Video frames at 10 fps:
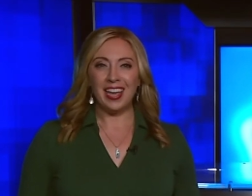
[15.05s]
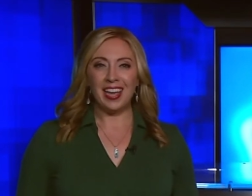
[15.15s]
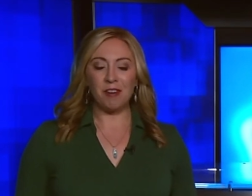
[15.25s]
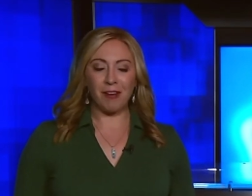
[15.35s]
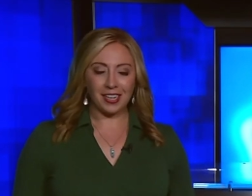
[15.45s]

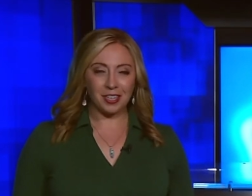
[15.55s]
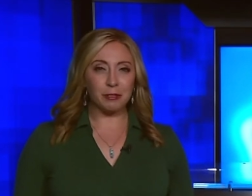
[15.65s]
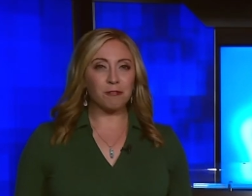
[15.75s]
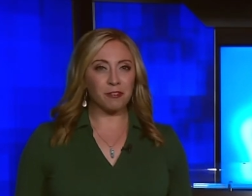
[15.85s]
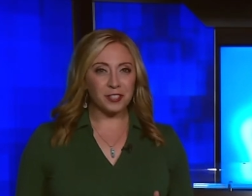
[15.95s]
In fact, I
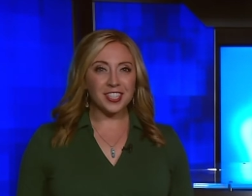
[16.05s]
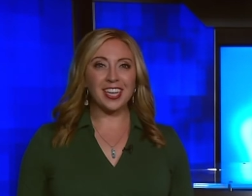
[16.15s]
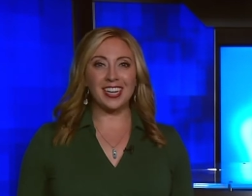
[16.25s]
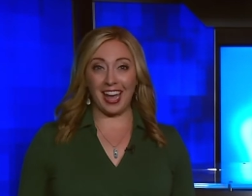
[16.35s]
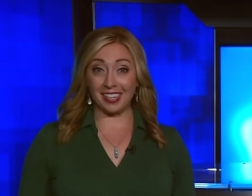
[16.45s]
was first
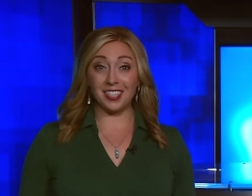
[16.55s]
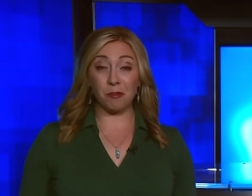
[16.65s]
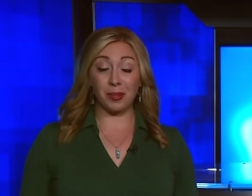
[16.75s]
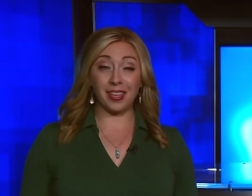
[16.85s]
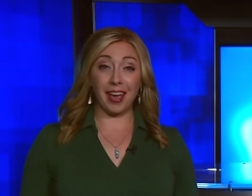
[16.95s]
connected
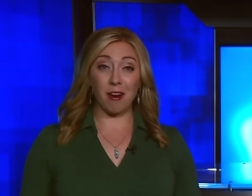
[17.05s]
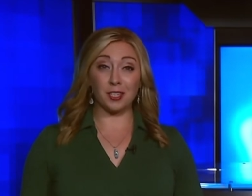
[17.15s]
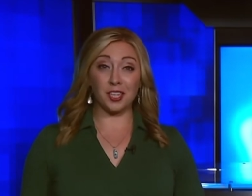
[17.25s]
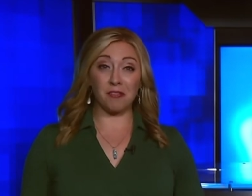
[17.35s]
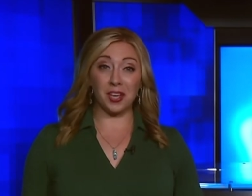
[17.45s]
with
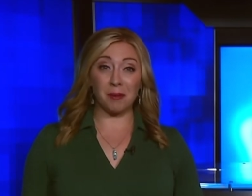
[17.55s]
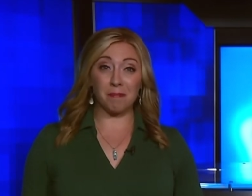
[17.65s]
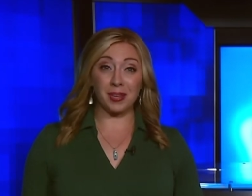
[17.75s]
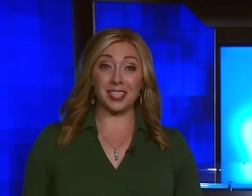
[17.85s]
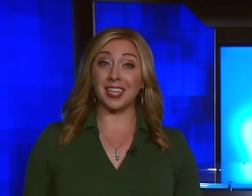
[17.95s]
KRTV
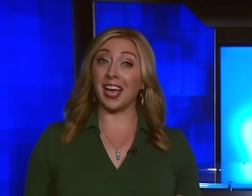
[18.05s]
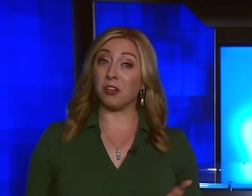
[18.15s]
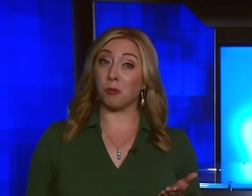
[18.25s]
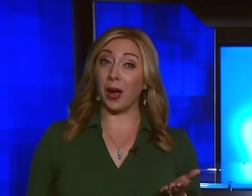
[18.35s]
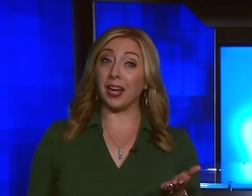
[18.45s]
because I had
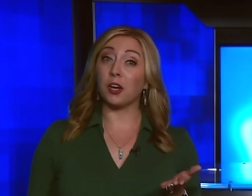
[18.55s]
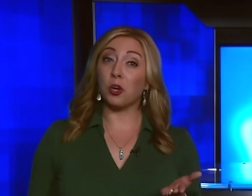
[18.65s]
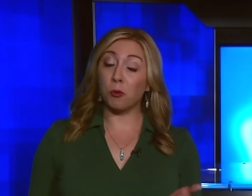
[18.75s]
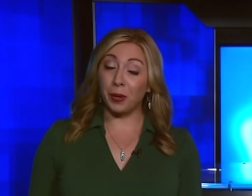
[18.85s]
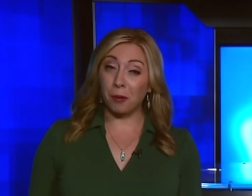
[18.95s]
to write a
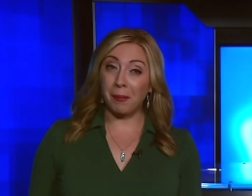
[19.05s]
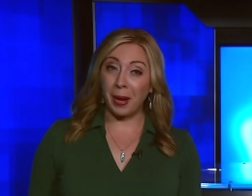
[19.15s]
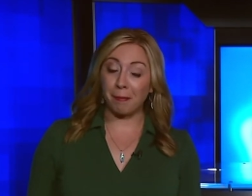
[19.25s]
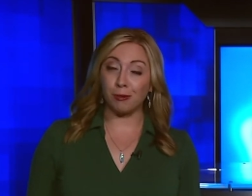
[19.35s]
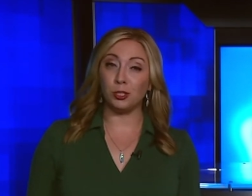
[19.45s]
career
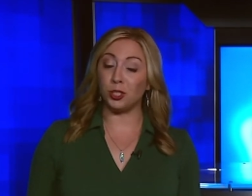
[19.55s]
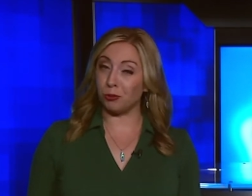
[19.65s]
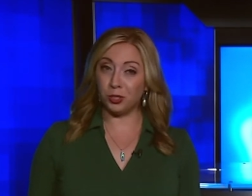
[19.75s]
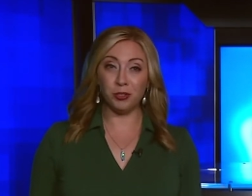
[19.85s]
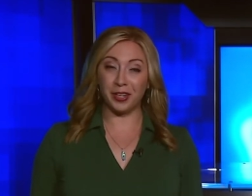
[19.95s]
paper
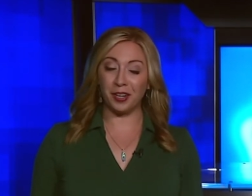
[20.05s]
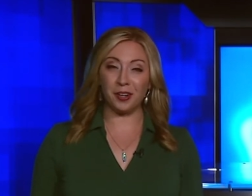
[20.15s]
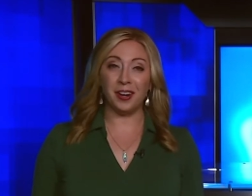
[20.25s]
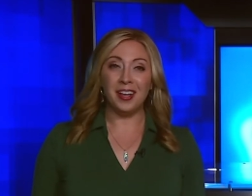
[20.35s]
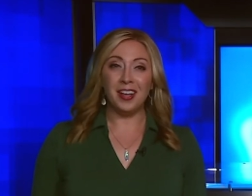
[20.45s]
junior
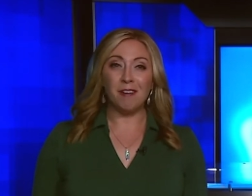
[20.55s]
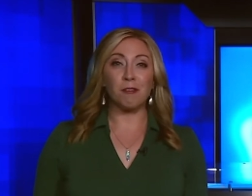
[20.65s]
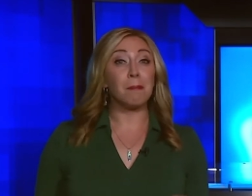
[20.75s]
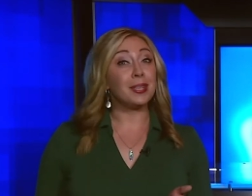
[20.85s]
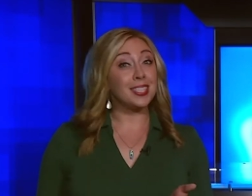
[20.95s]
year
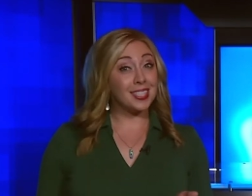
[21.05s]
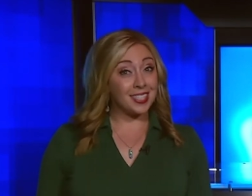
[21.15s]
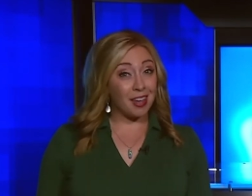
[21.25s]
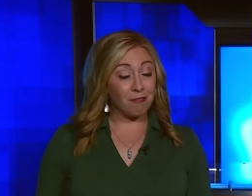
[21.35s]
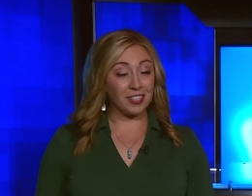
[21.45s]
for Mrs.
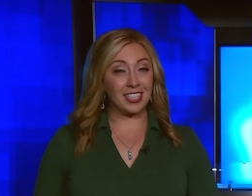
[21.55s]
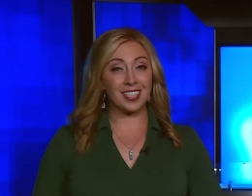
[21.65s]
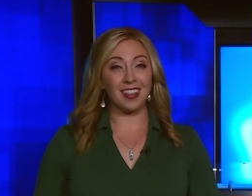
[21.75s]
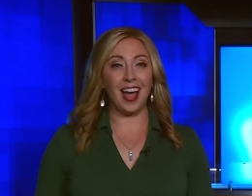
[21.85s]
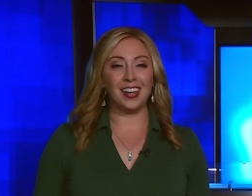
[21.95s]
Safely's
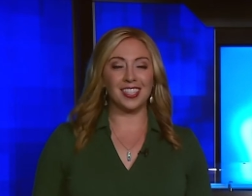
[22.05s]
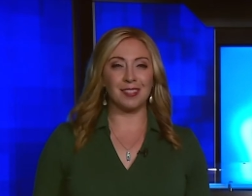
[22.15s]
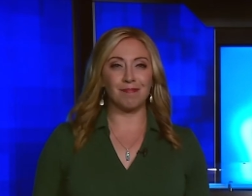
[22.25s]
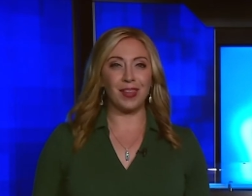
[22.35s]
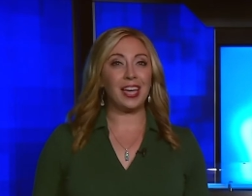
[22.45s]
class.
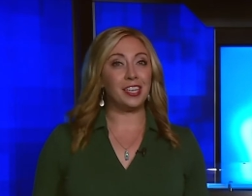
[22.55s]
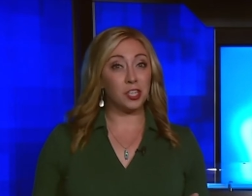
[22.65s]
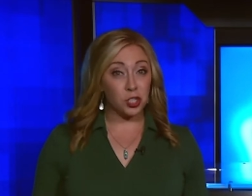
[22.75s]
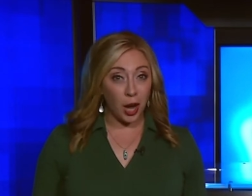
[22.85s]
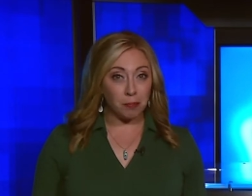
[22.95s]
I did a
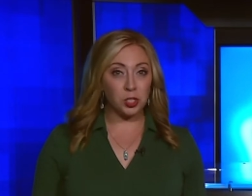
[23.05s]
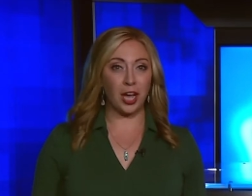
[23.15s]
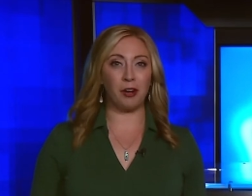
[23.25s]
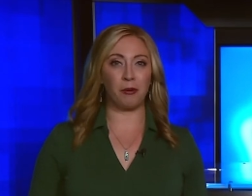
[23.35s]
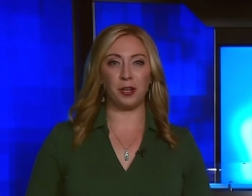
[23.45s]
job
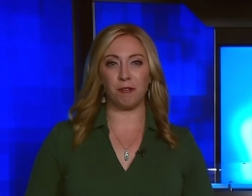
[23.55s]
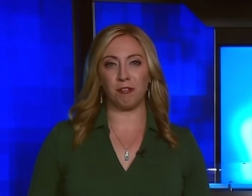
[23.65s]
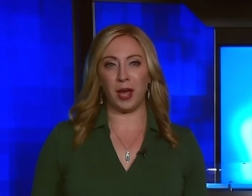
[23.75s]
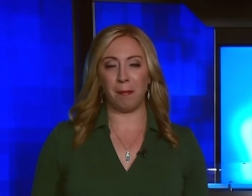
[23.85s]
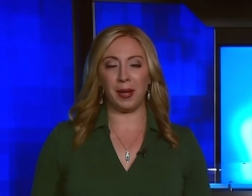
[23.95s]
shadow here for
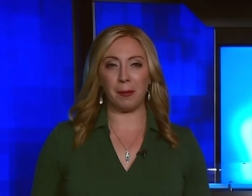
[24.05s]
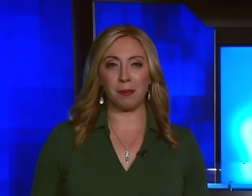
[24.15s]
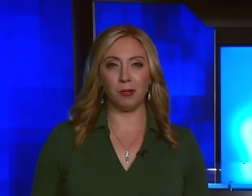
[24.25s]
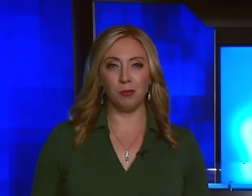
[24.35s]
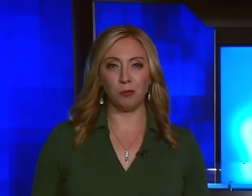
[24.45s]
that
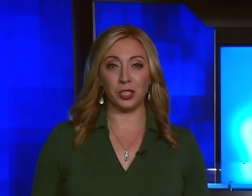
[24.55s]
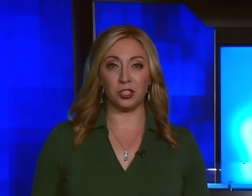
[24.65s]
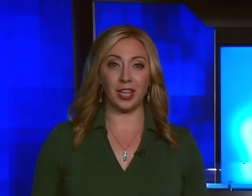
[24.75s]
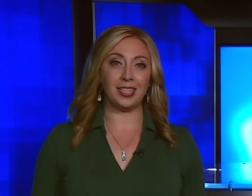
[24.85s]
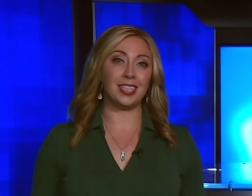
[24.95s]
paper,
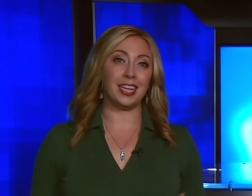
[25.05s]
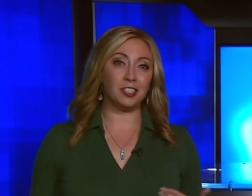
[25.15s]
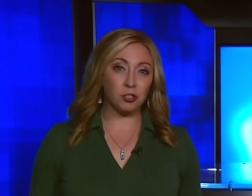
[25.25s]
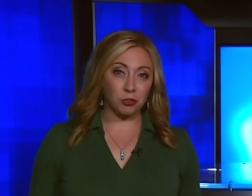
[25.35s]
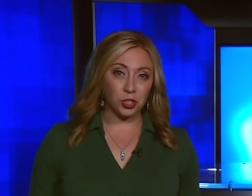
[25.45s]
which led to
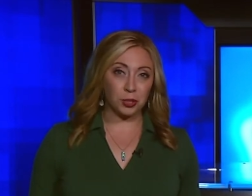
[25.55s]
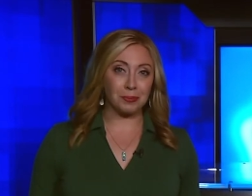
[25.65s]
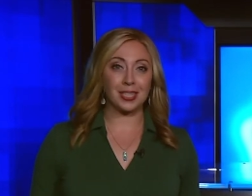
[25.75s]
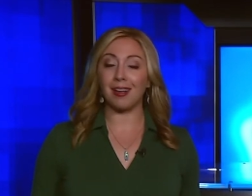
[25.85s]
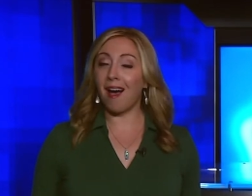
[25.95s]

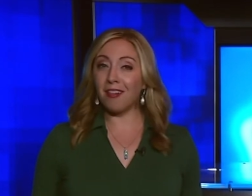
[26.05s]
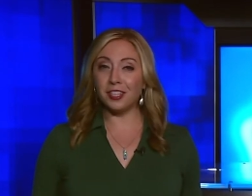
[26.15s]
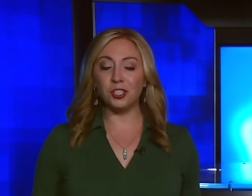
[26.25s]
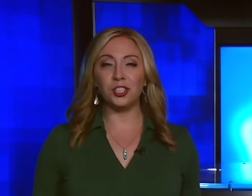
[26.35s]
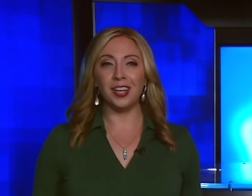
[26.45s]
internships in
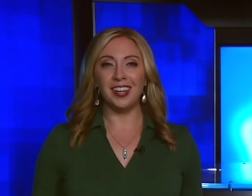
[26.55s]
college